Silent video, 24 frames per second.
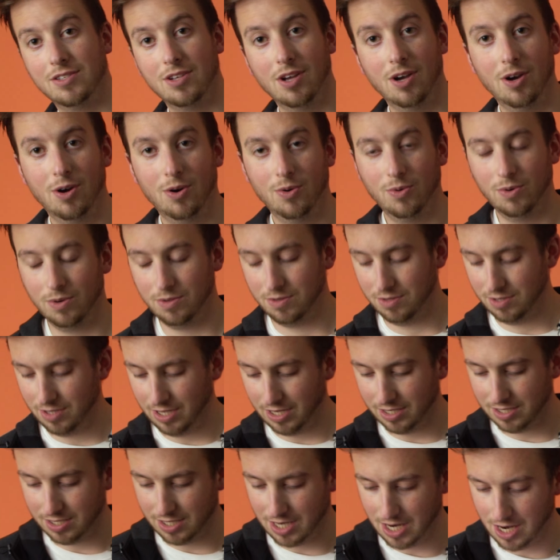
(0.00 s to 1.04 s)
so
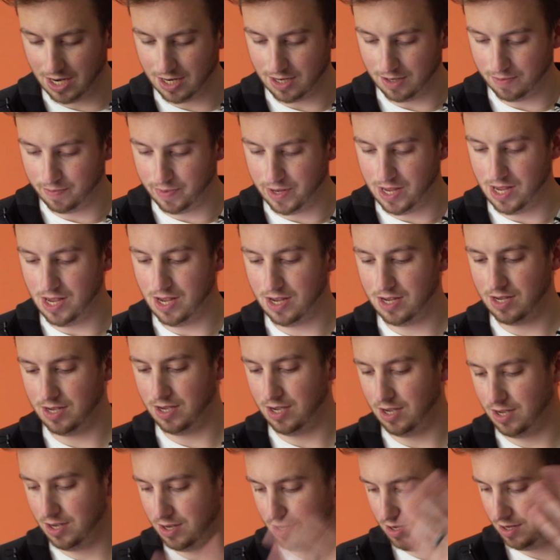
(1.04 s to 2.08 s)
let's take a peek
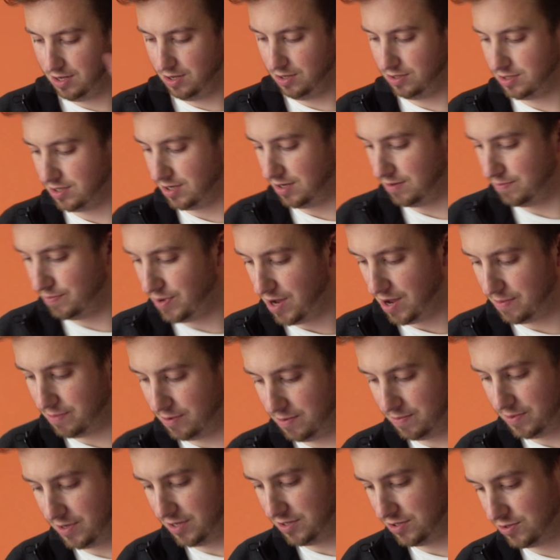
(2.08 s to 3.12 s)
it's going to pop
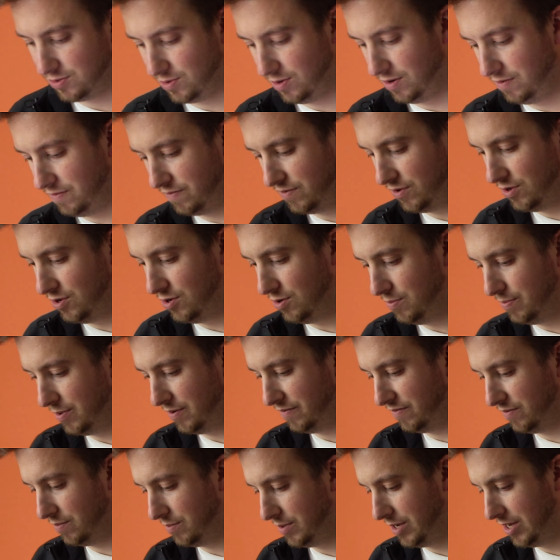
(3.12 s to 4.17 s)
up on screen for you,
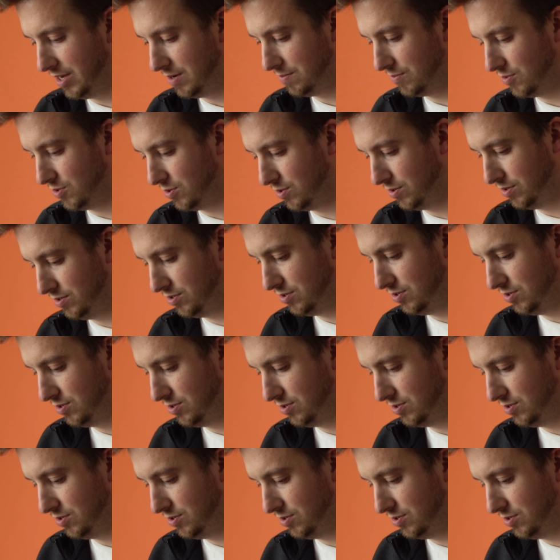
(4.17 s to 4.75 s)
but for me, I'm going